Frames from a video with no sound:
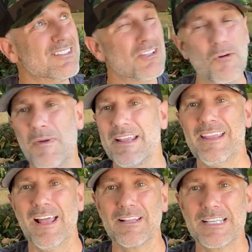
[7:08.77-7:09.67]
Don't mind
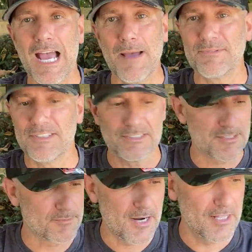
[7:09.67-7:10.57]
the helicopters,
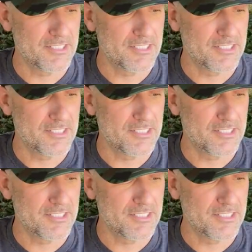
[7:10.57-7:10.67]
they're probably